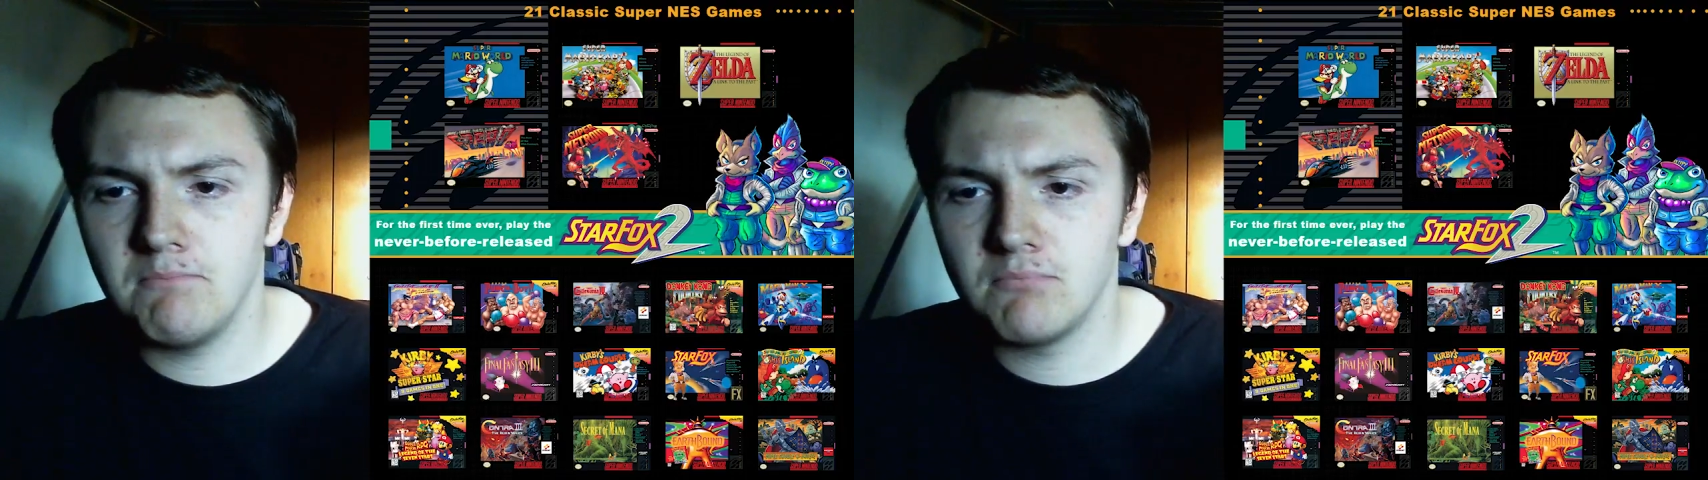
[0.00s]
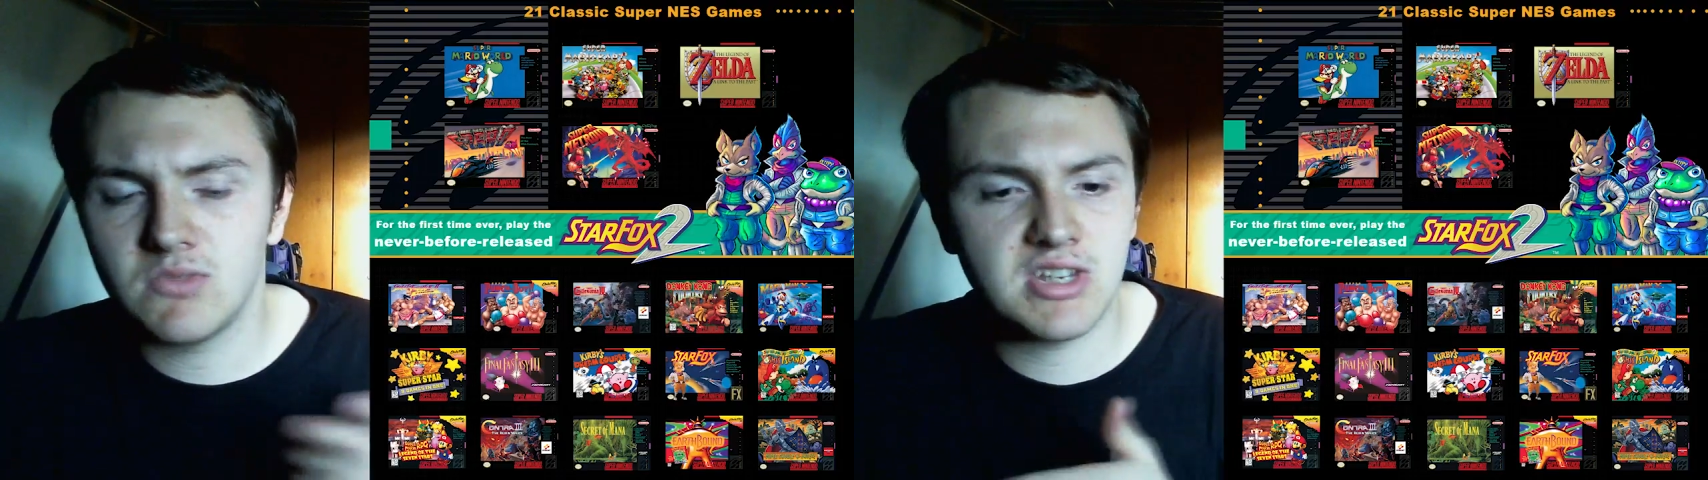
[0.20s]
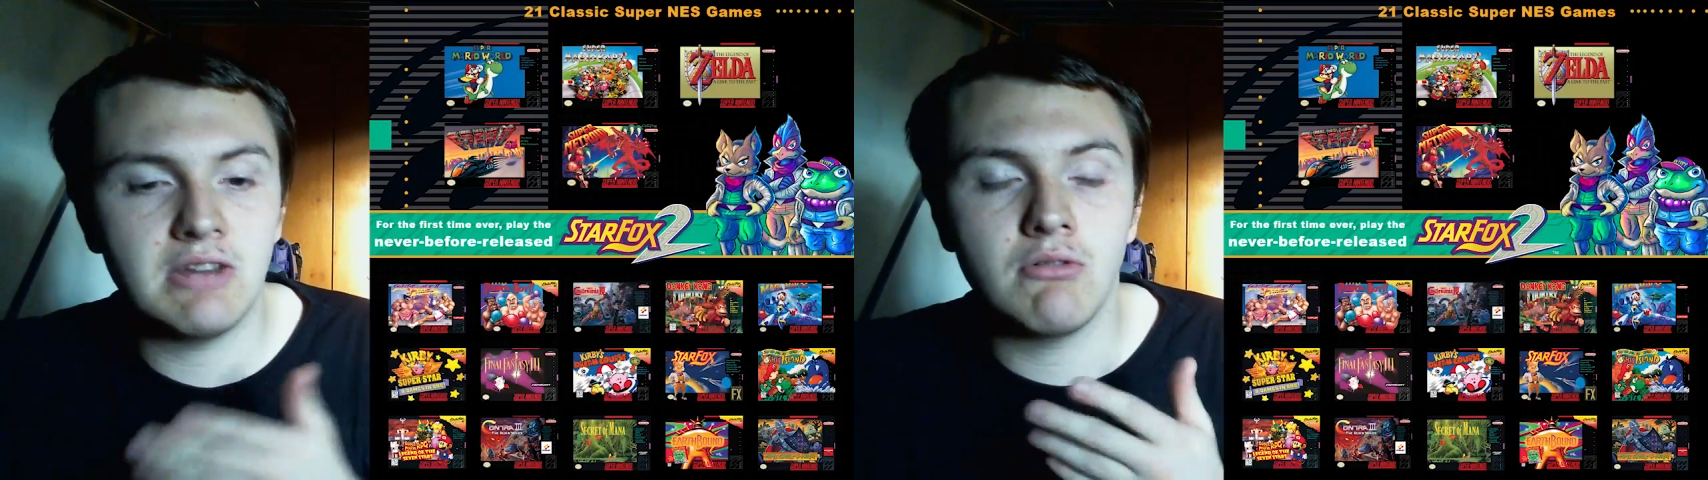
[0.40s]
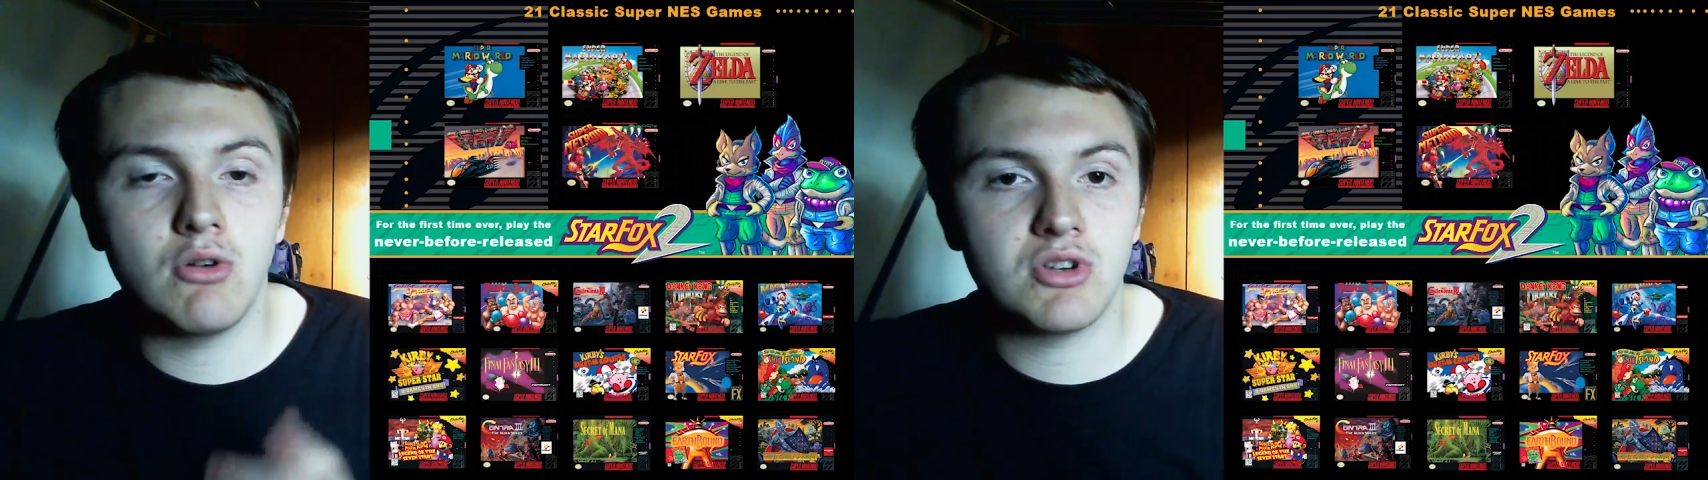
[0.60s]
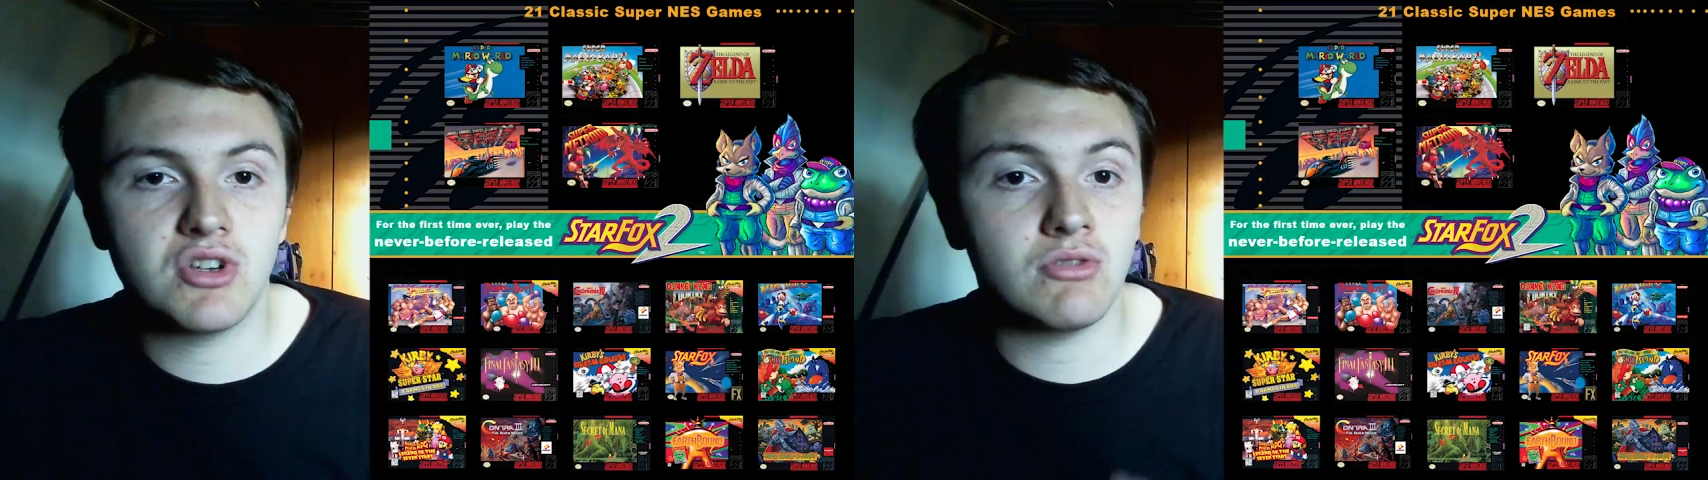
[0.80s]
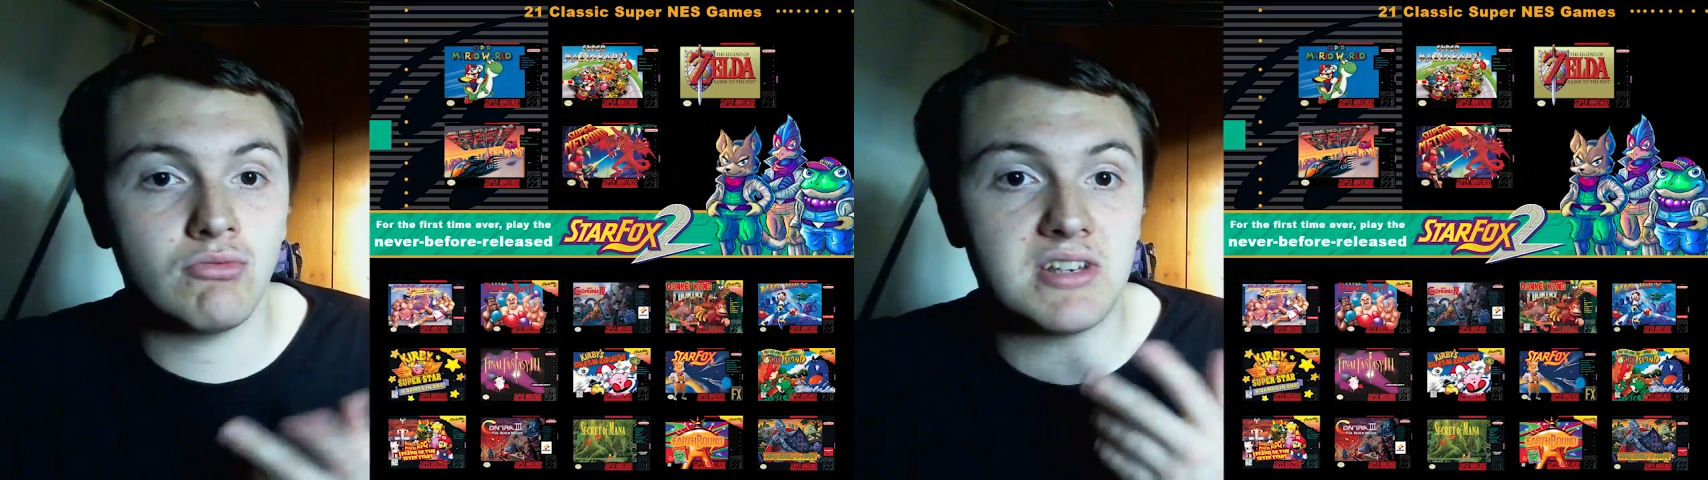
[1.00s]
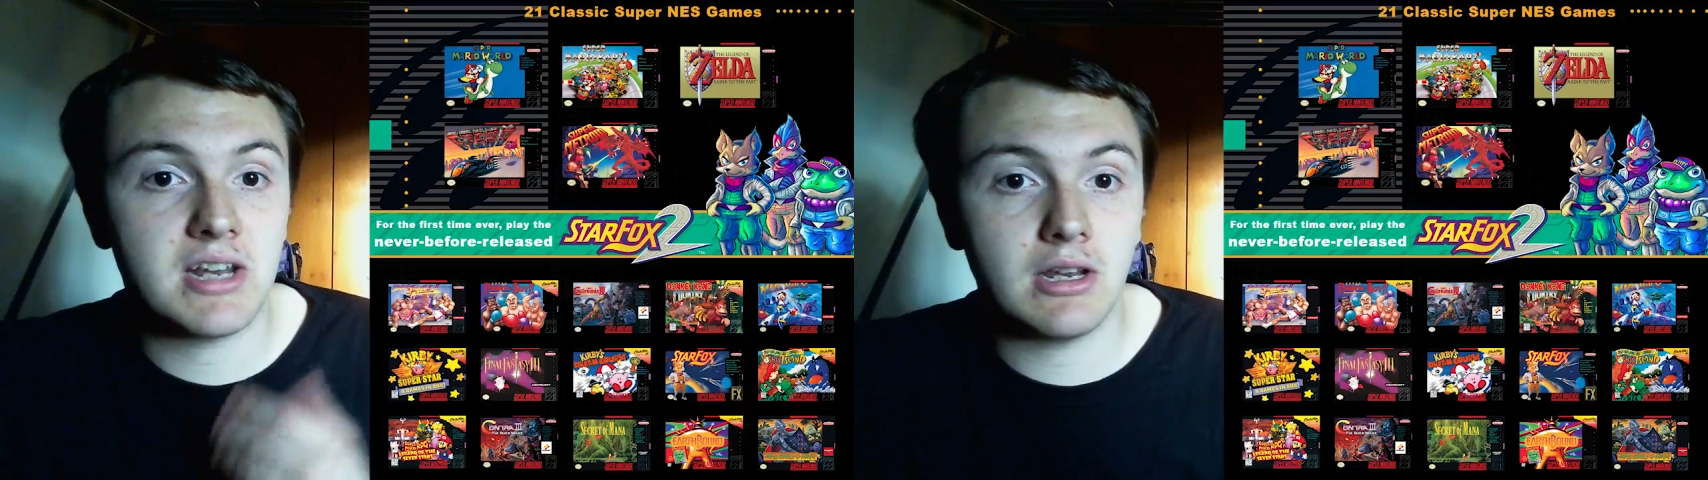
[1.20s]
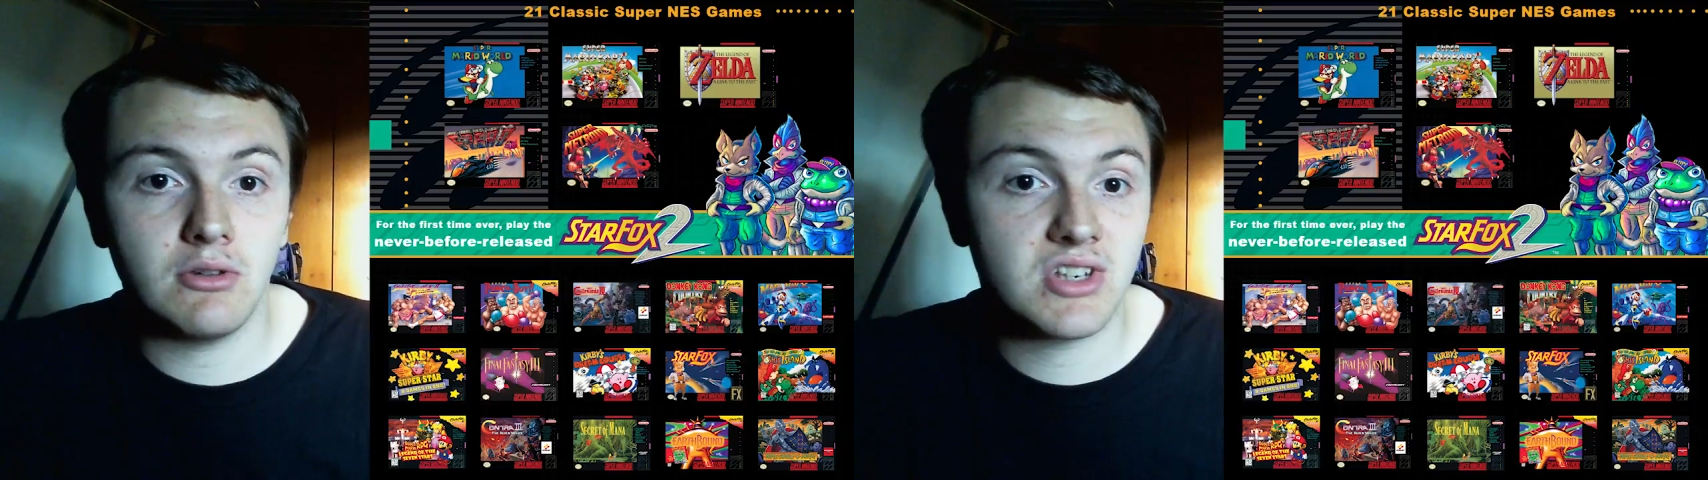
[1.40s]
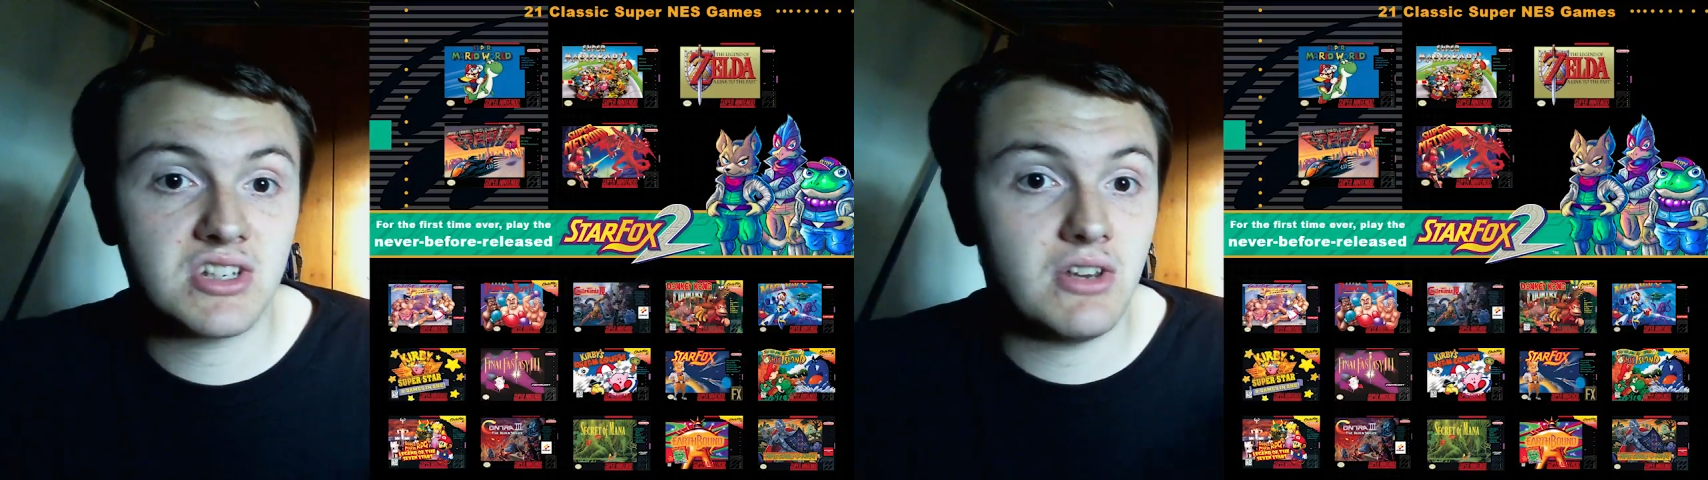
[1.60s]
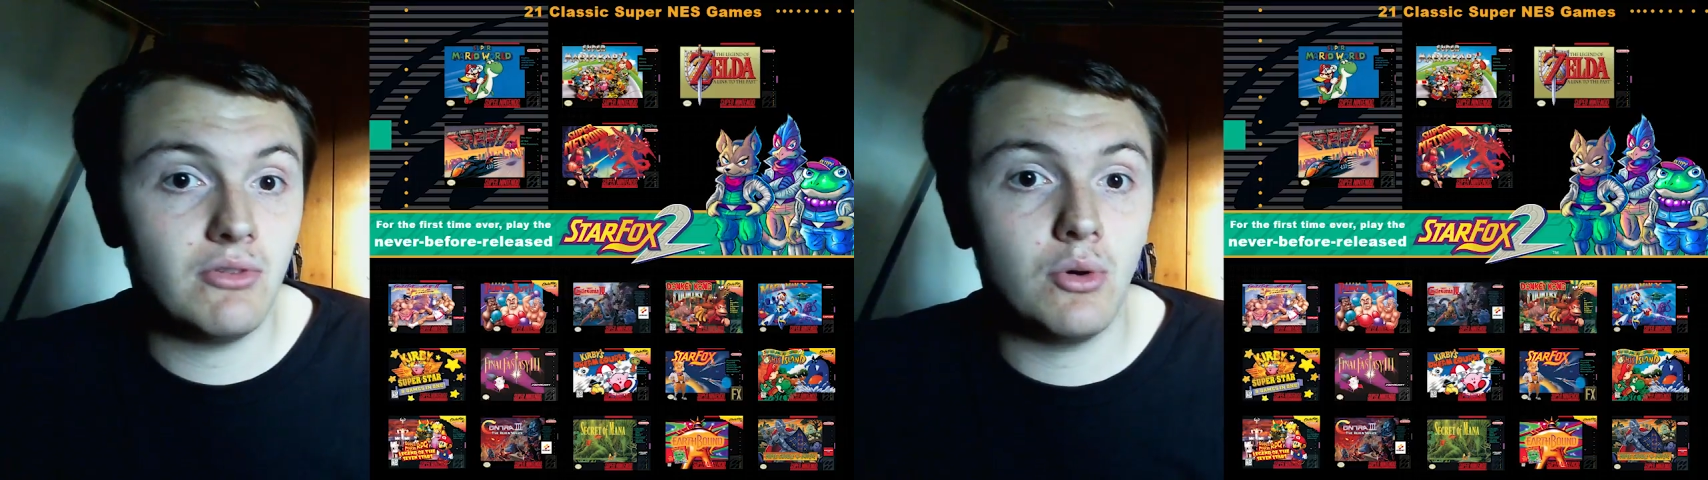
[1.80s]
Zero, which is a retelling of
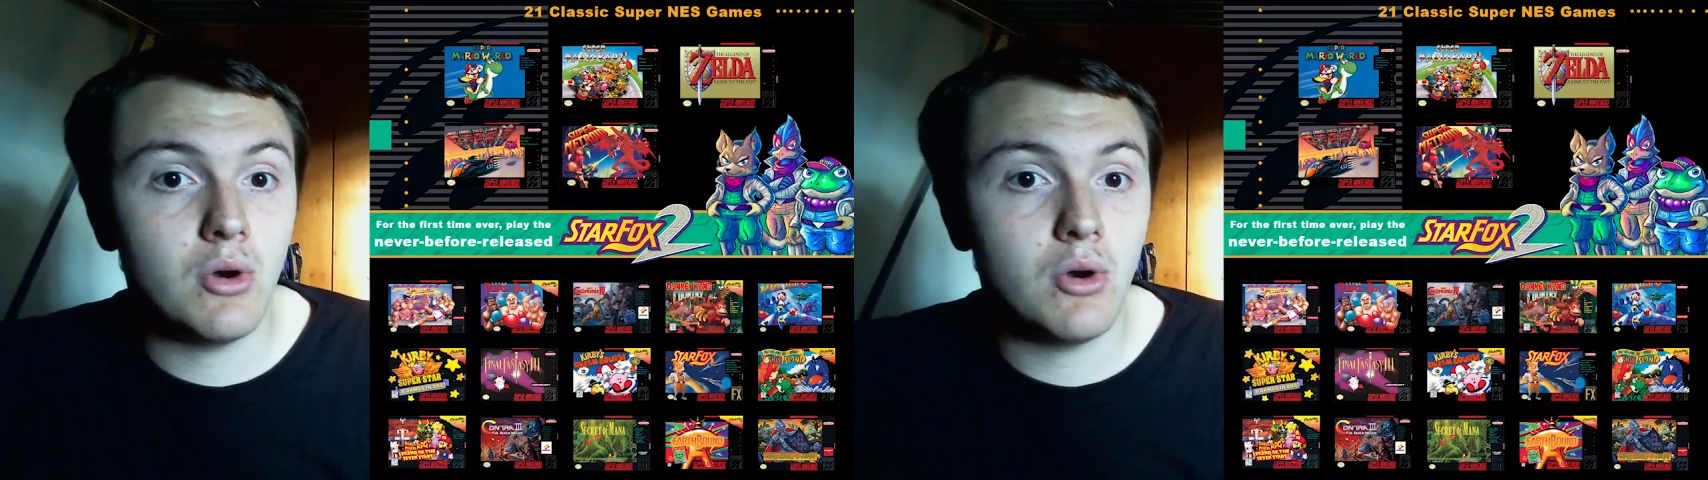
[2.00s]
64,